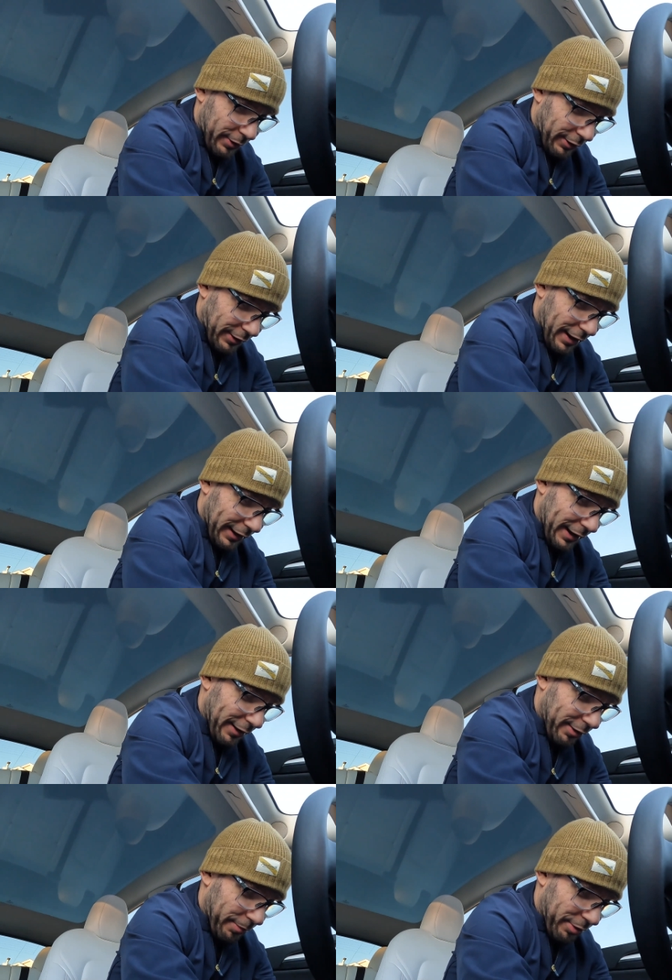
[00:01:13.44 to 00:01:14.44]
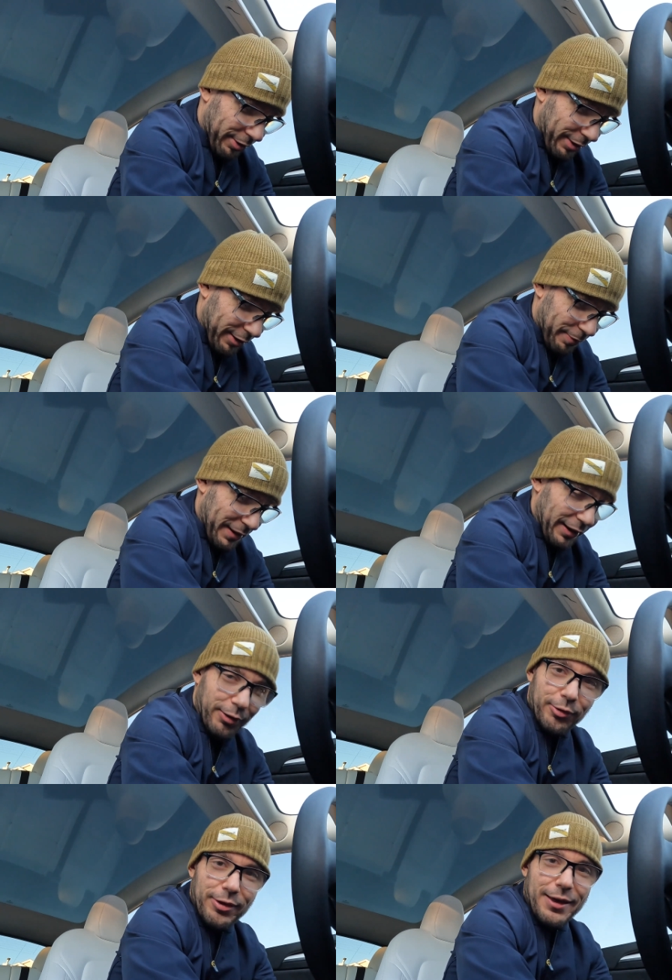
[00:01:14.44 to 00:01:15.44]
gonna knock out some 6
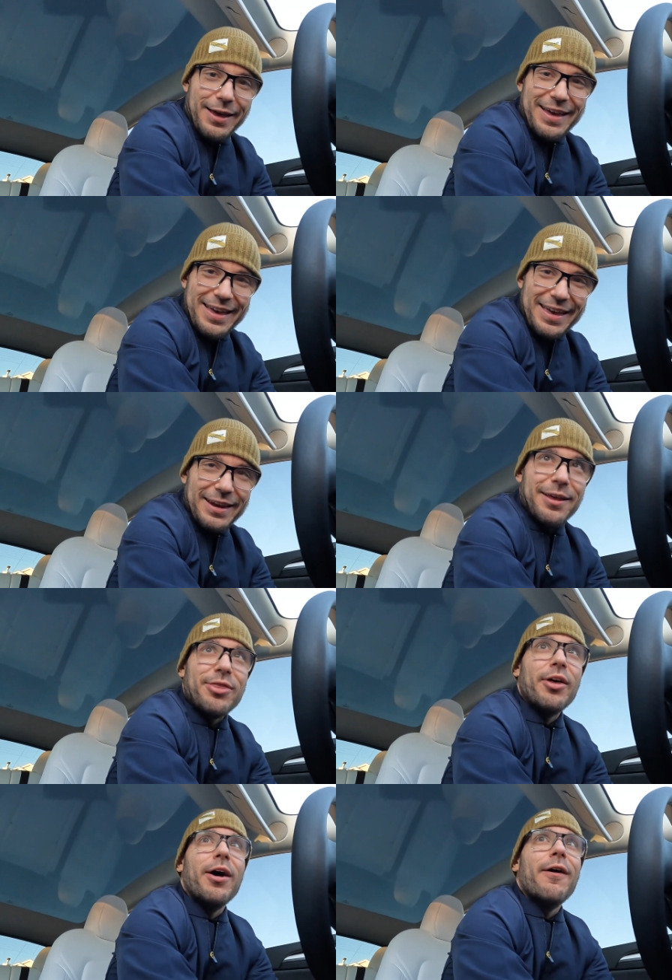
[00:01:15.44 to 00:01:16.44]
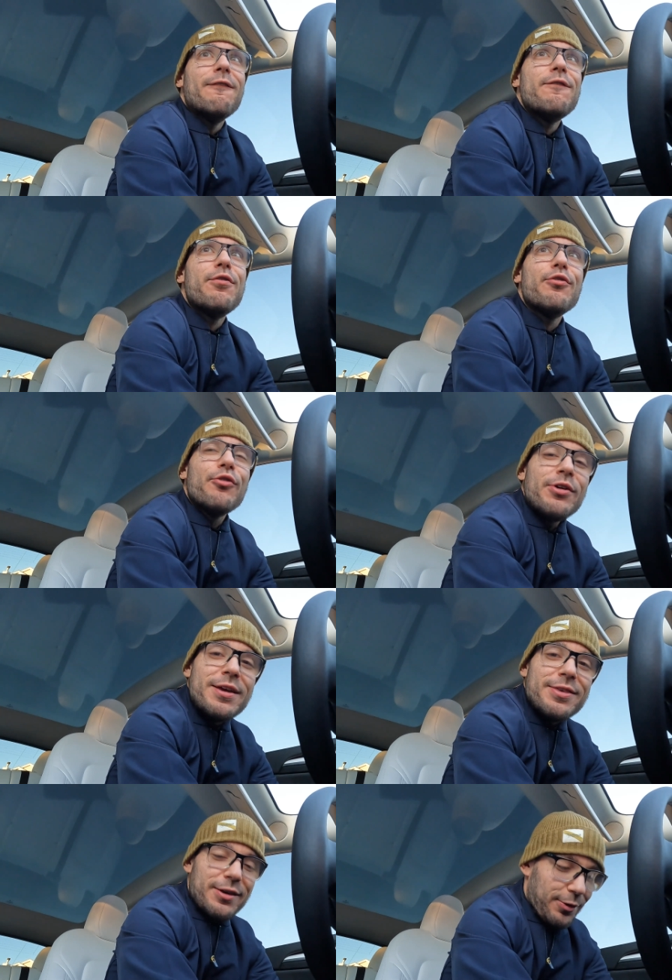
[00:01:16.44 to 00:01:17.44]
miles in the
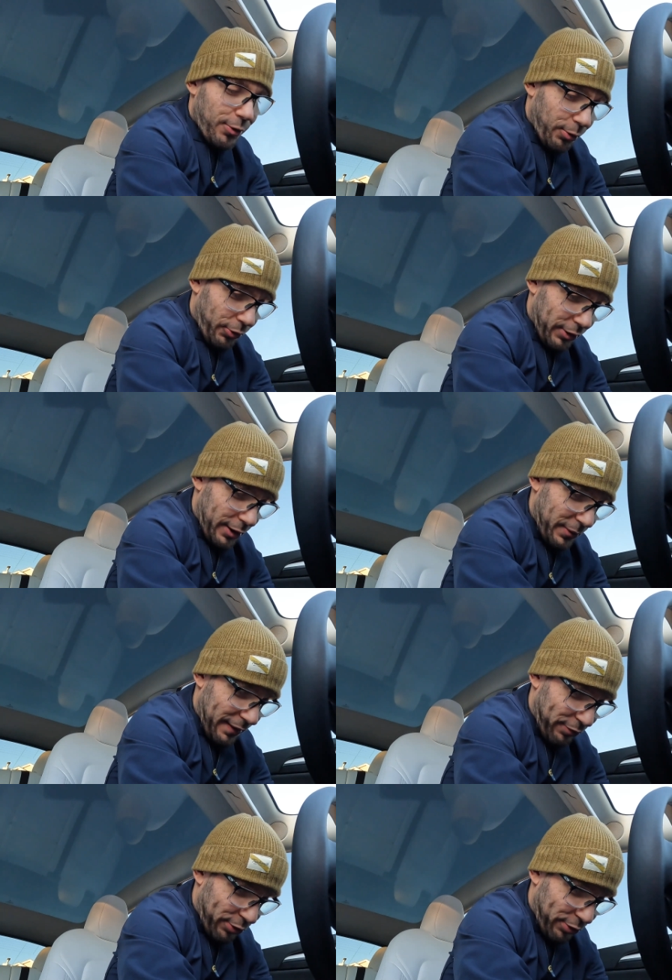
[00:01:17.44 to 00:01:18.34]
freezing cold today. We have